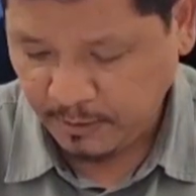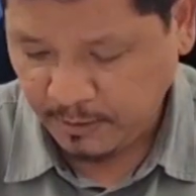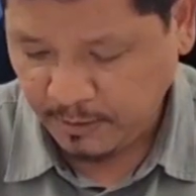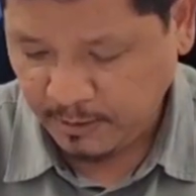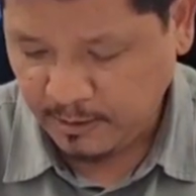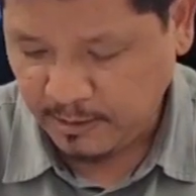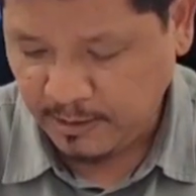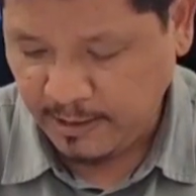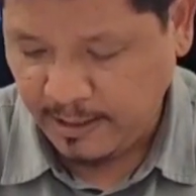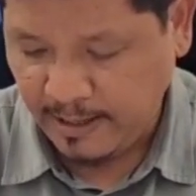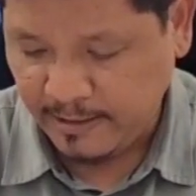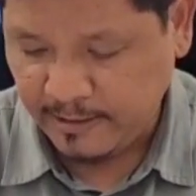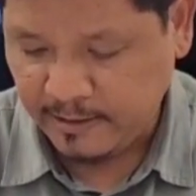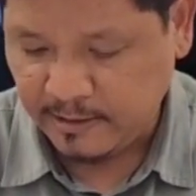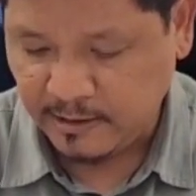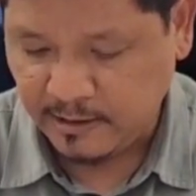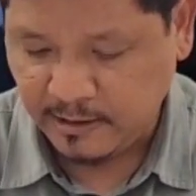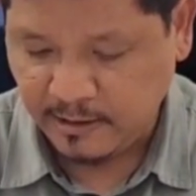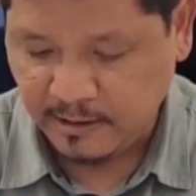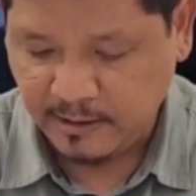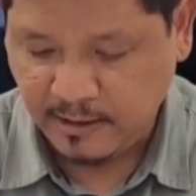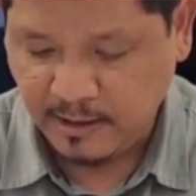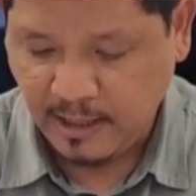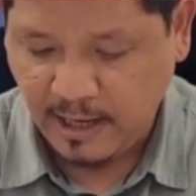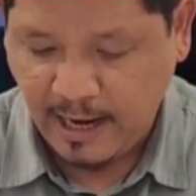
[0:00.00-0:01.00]
that
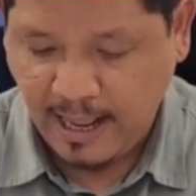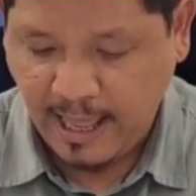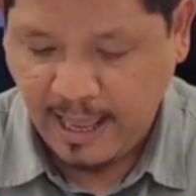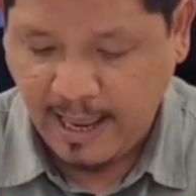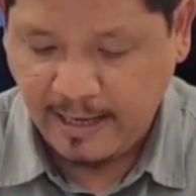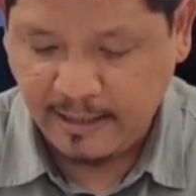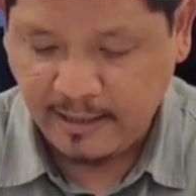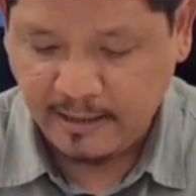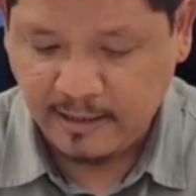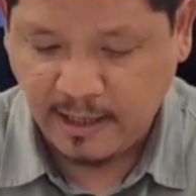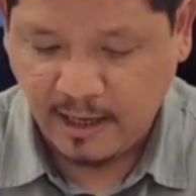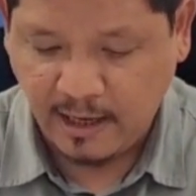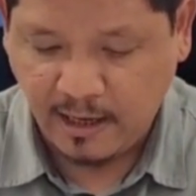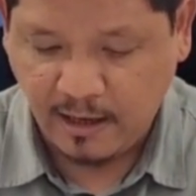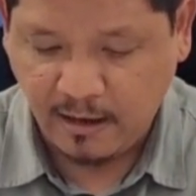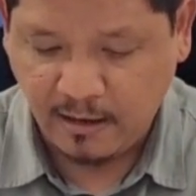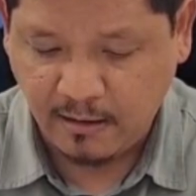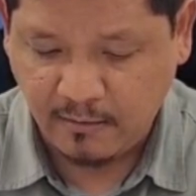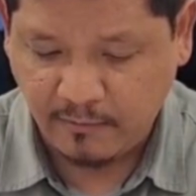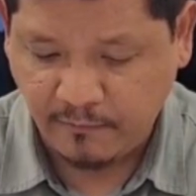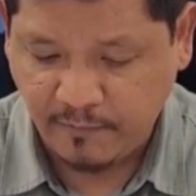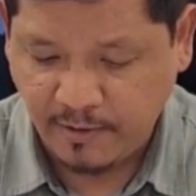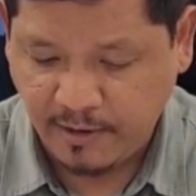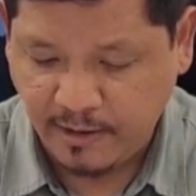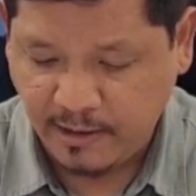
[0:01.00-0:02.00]
the land are
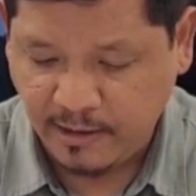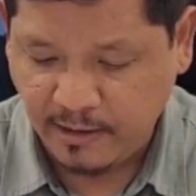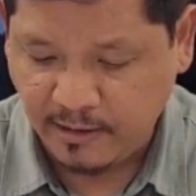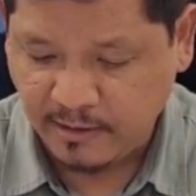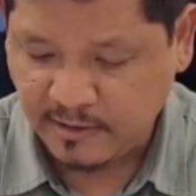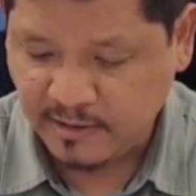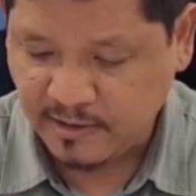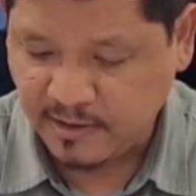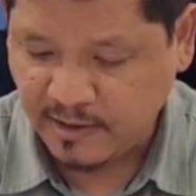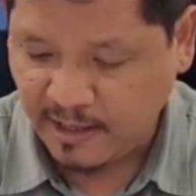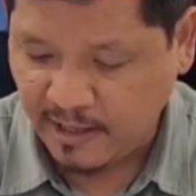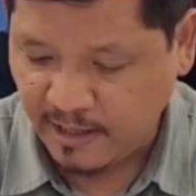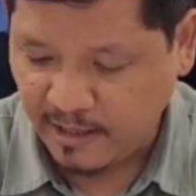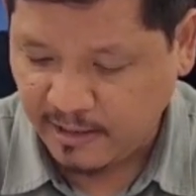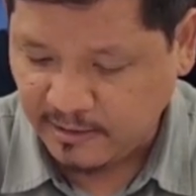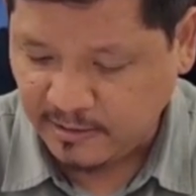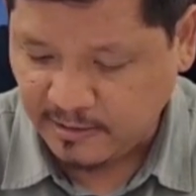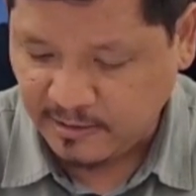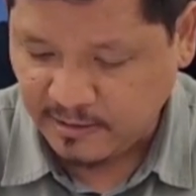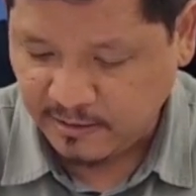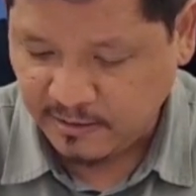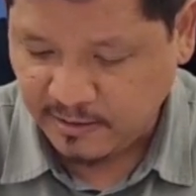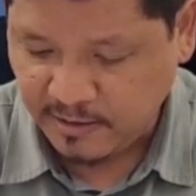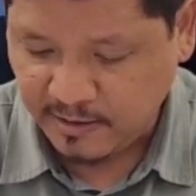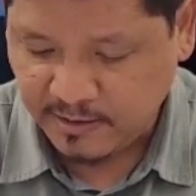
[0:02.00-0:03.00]
very scarce
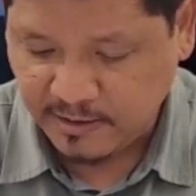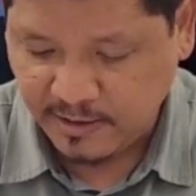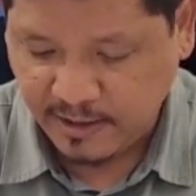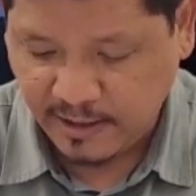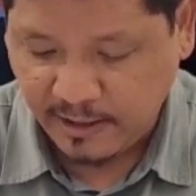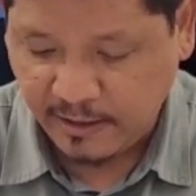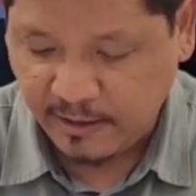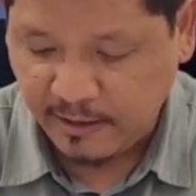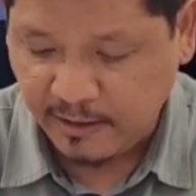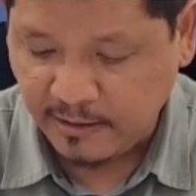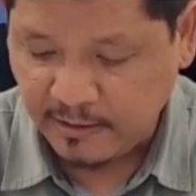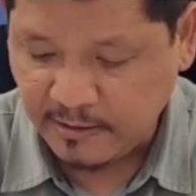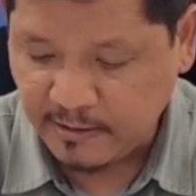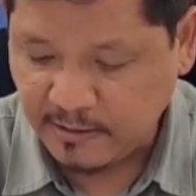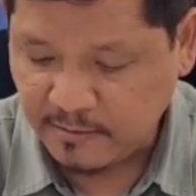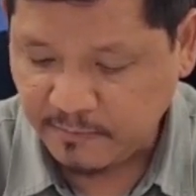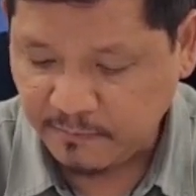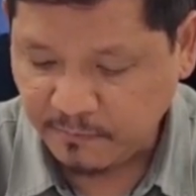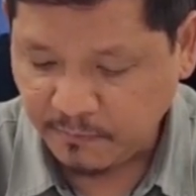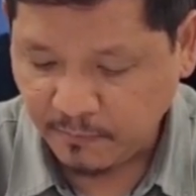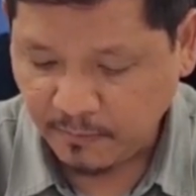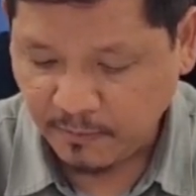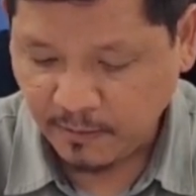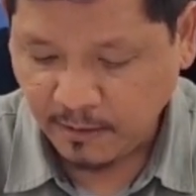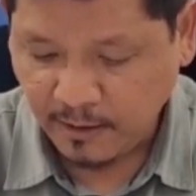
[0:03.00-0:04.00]
in these areas,
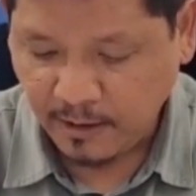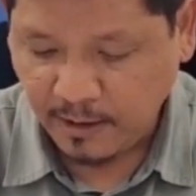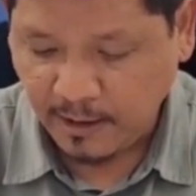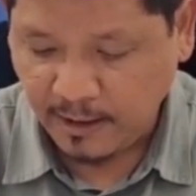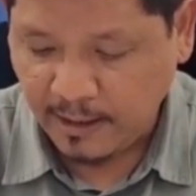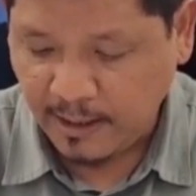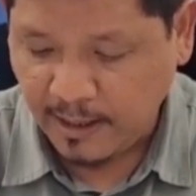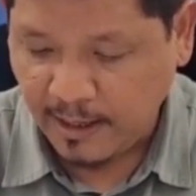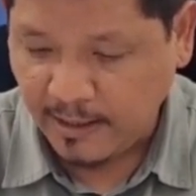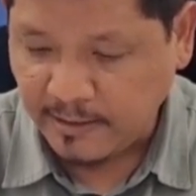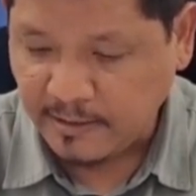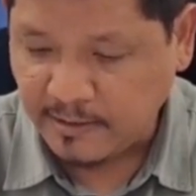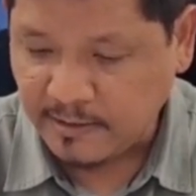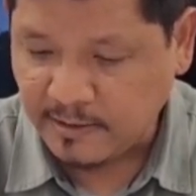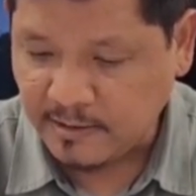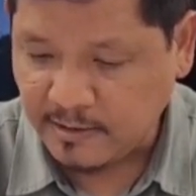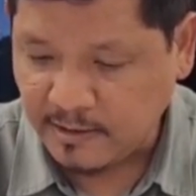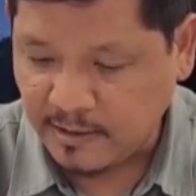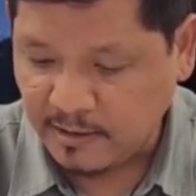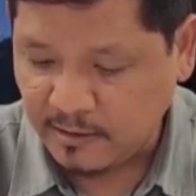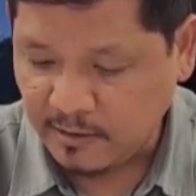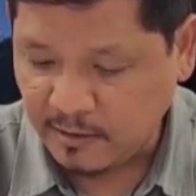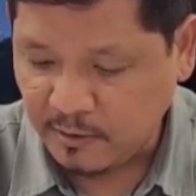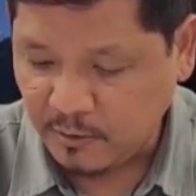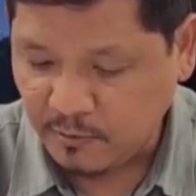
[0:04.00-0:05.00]
and hence
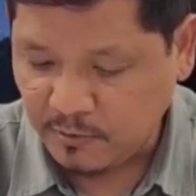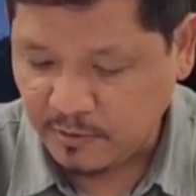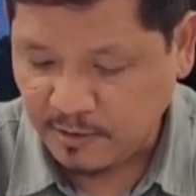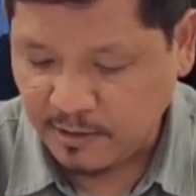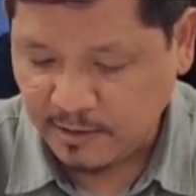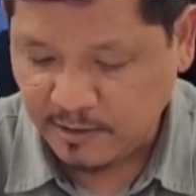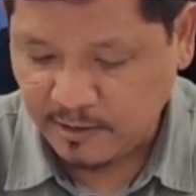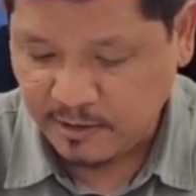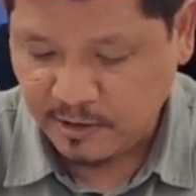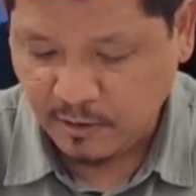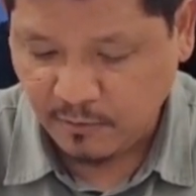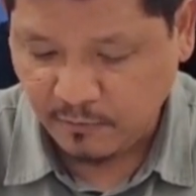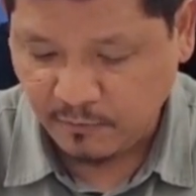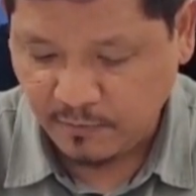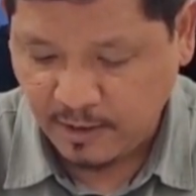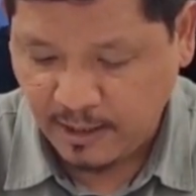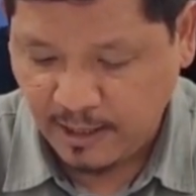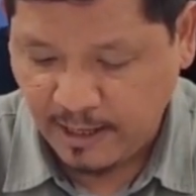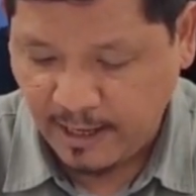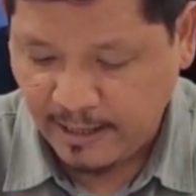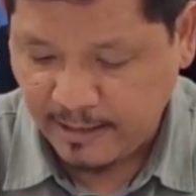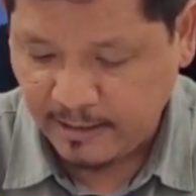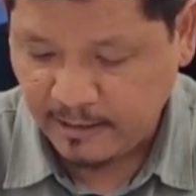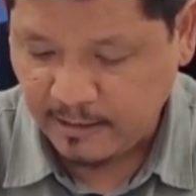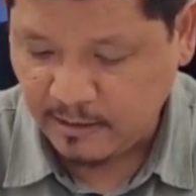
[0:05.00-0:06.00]
the utility of the
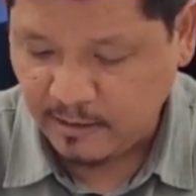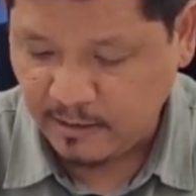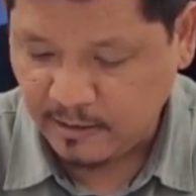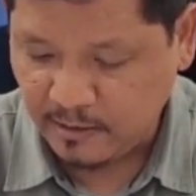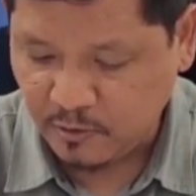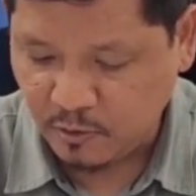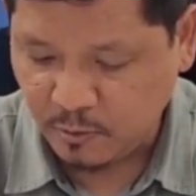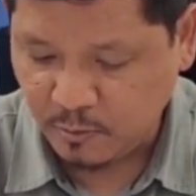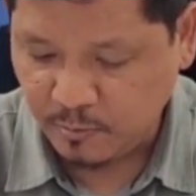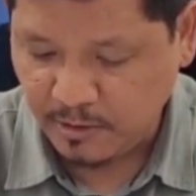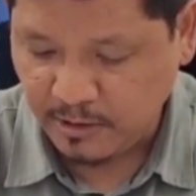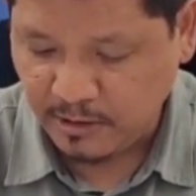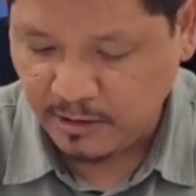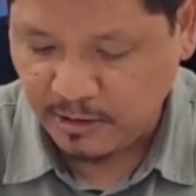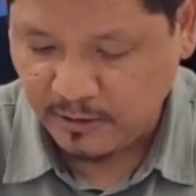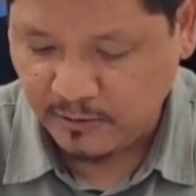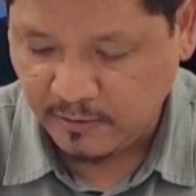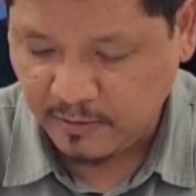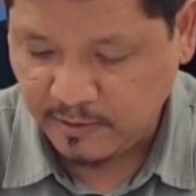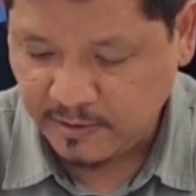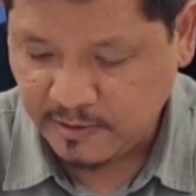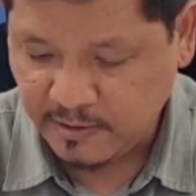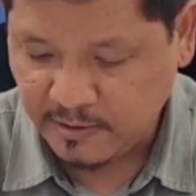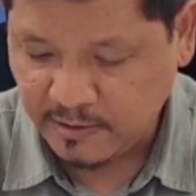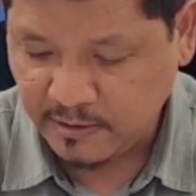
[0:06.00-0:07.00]
land needs to be
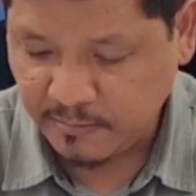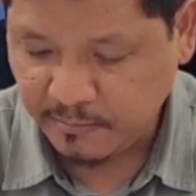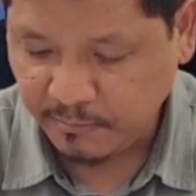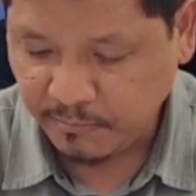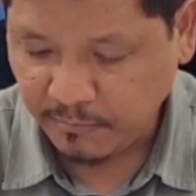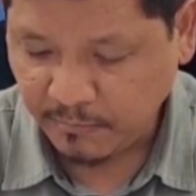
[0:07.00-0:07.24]
increased,